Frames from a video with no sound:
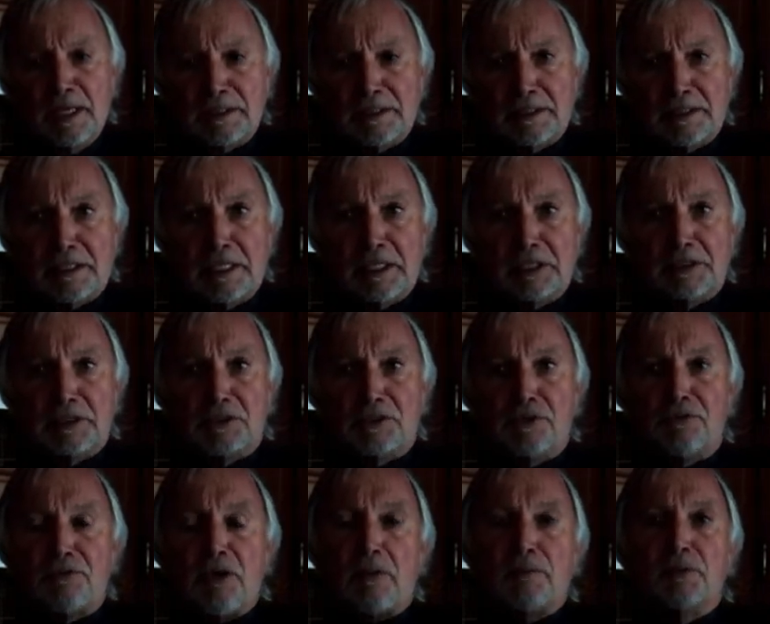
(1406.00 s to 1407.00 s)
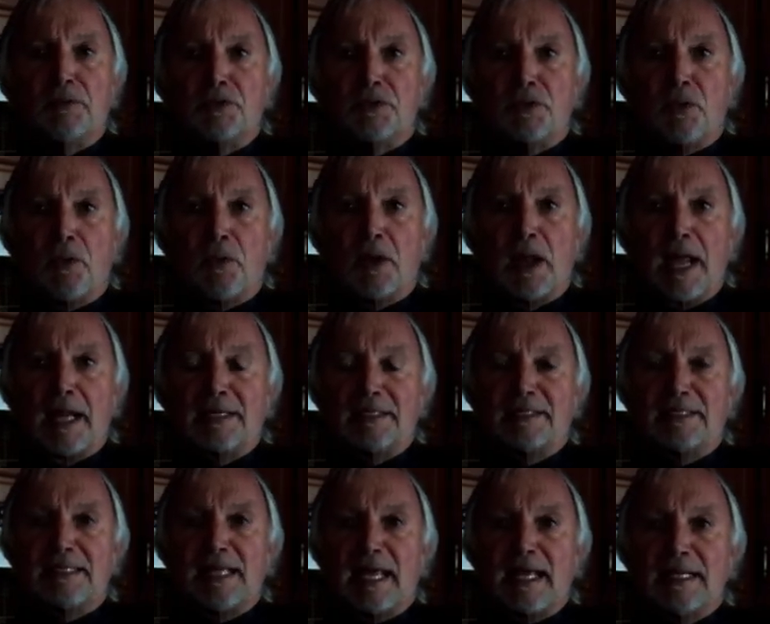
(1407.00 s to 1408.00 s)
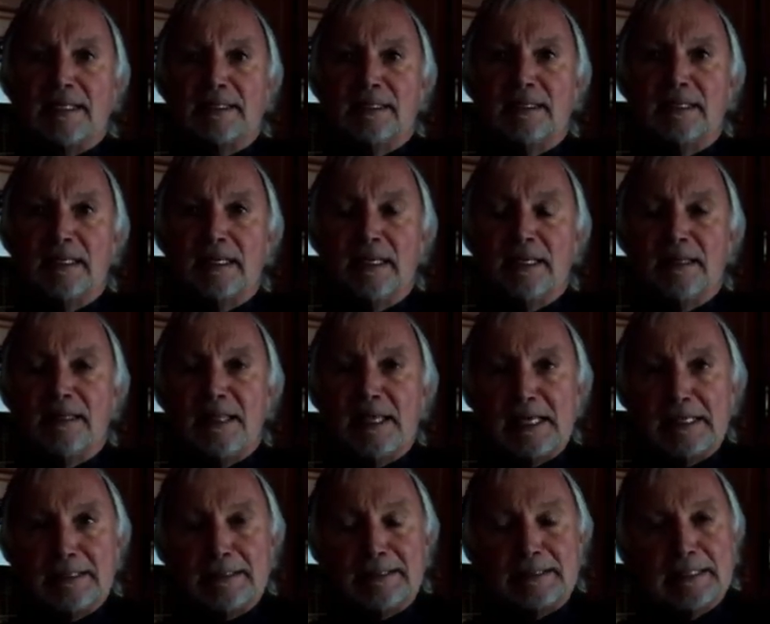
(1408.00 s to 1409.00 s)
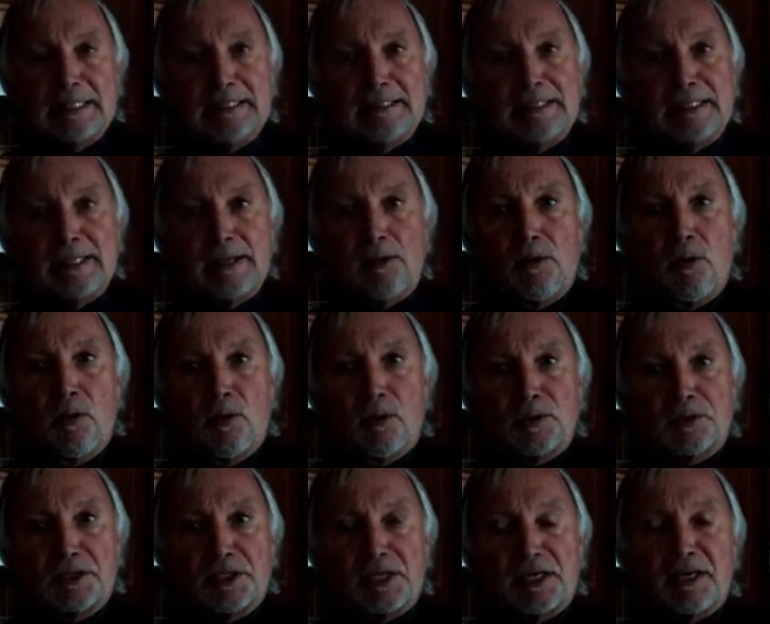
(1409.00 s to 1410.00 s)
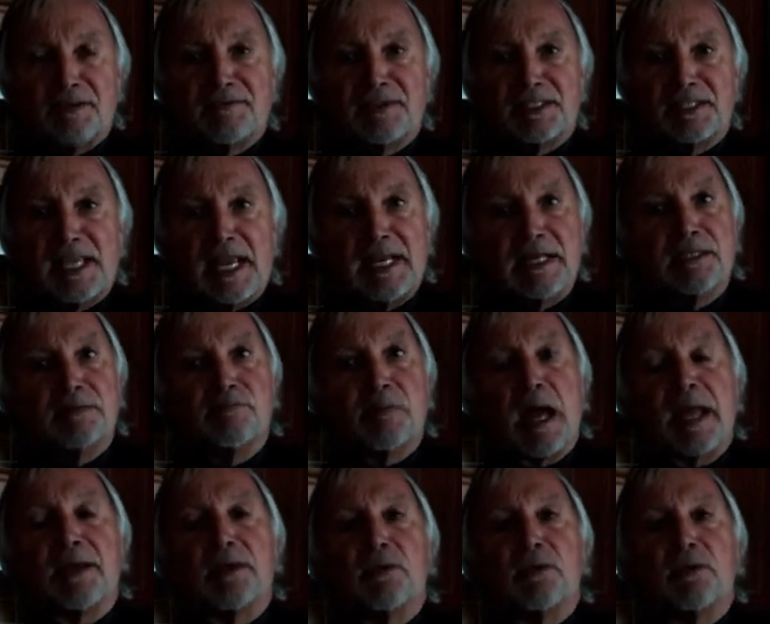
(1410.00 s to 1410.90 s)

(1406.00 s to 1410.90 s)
"Mrs. Shrubsole," I said, "this is the altar of St.